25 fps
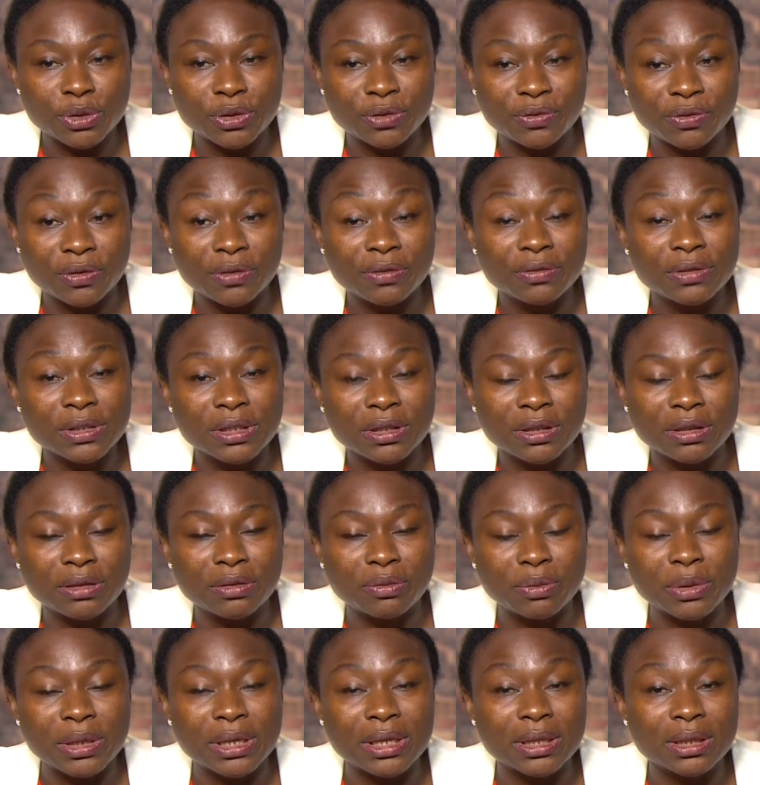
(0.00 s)
to
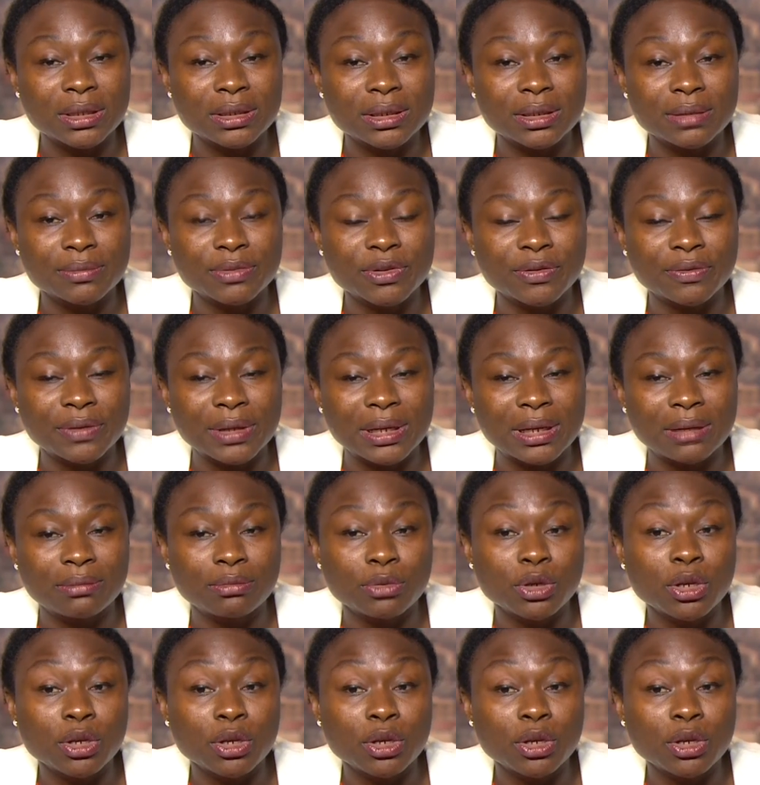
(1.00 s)
53 in terms of the